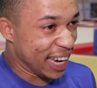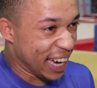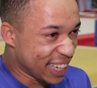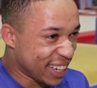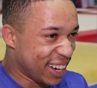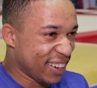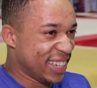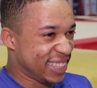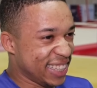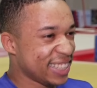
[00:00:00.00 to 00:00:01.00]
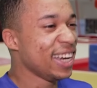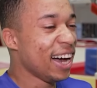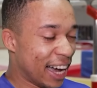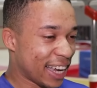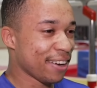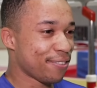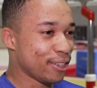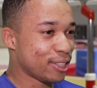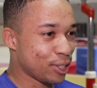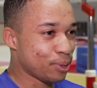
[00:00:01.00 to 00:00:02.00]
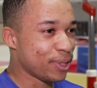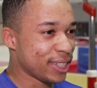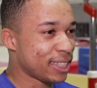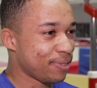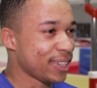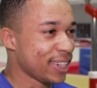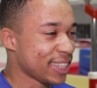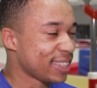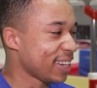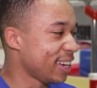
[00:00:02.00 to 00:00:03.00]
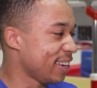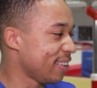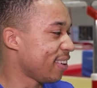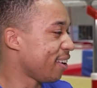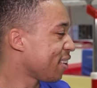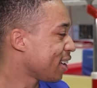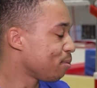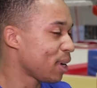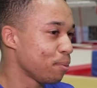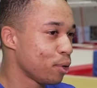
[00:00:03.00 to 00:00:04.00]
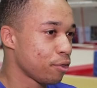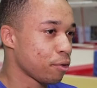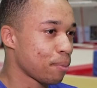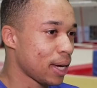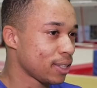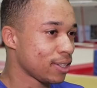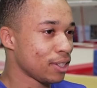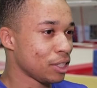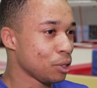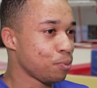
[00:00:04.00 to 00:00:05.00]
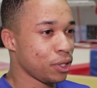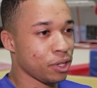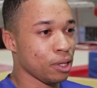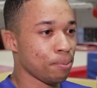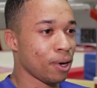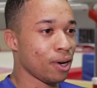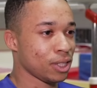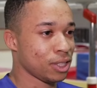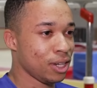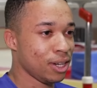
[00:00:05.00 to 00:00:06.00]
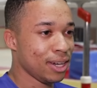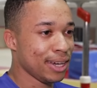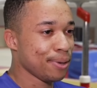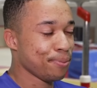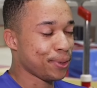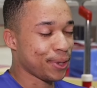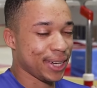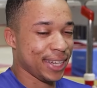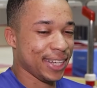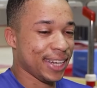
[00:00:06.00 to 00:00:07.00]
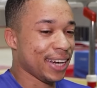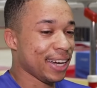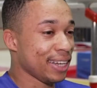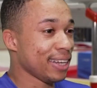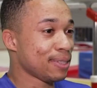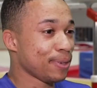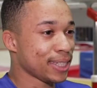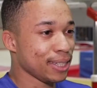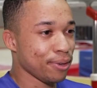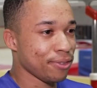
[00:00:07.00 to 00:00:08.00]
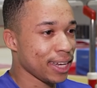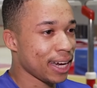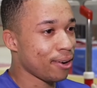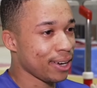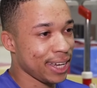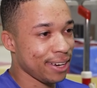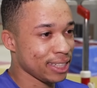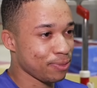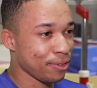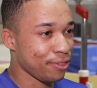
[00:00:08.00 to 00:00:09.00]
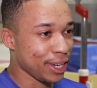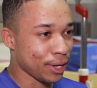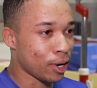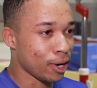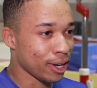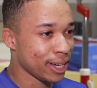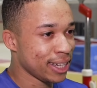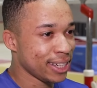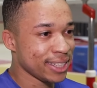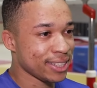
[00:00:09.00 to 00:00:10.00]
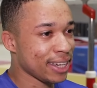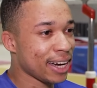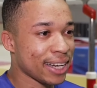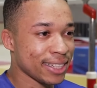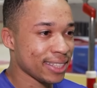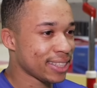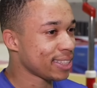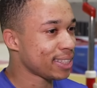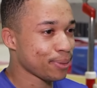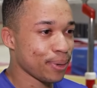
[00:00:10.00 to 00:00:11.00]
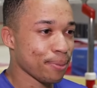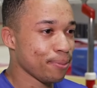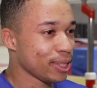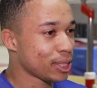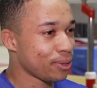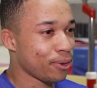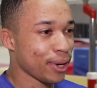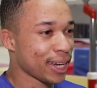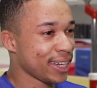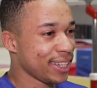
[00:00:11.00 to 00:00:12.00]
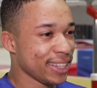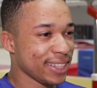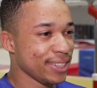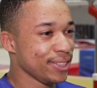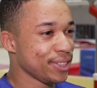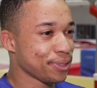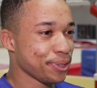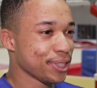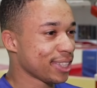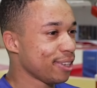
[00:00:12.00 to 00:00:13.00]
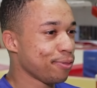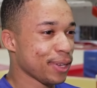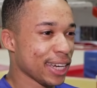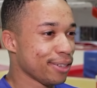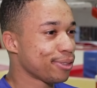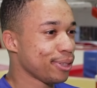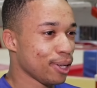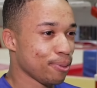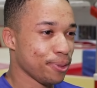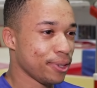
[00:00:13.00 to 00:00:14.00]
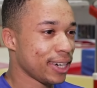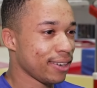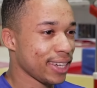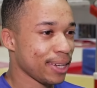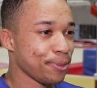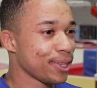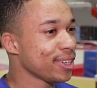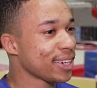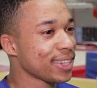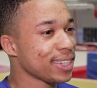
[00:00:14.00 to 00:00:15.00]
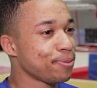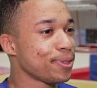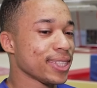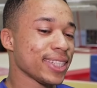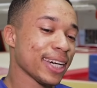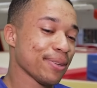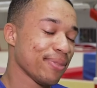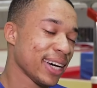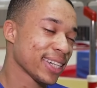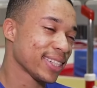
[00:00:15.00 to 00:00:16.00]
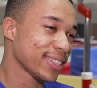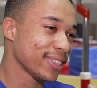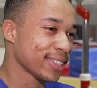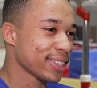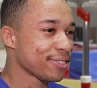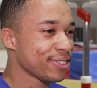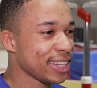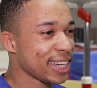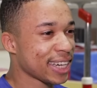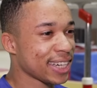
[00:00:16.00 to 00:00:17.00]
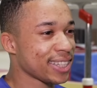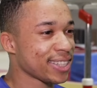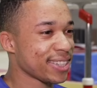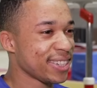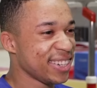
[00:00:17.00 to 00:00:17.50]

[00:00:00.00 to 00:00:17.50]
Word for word: I get through too much, to be honest. Um, I think I make more of a mess than I do put it on the bars. But yeah, especially with it out here, it's been really hot. So your hands sweat much quicker than usual. So I've been getting through a lot more out here. But luckily, I brought a second bag of chalk just for that occasion.